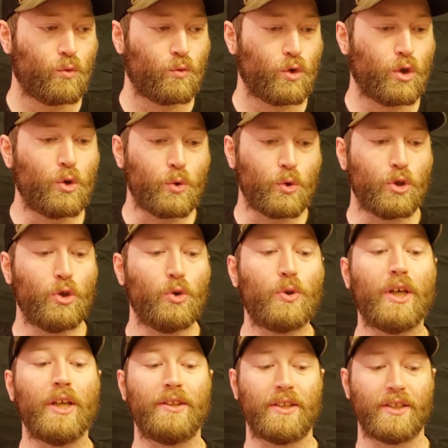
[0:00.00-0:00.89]
You
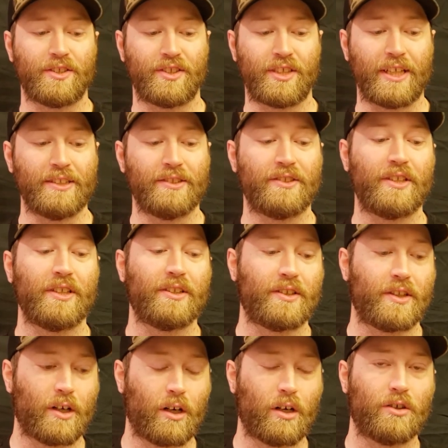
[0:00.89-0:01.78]
get the sense
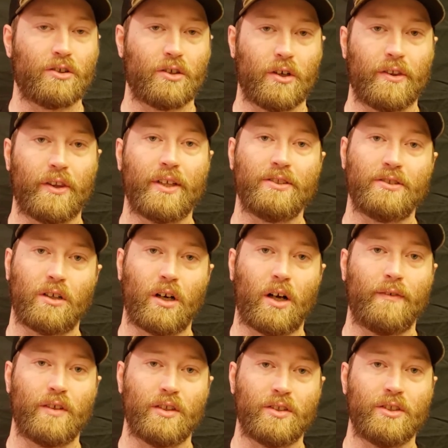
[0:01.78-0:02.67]
that there are certain things that are
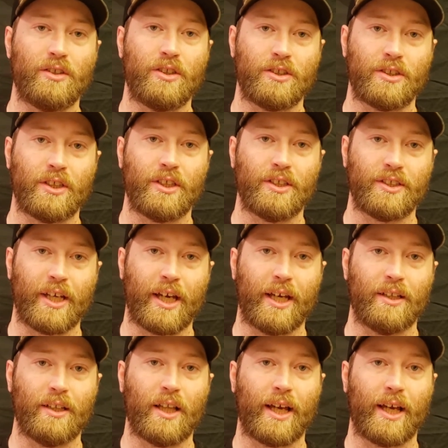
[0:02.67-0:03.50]
obviously just in his head,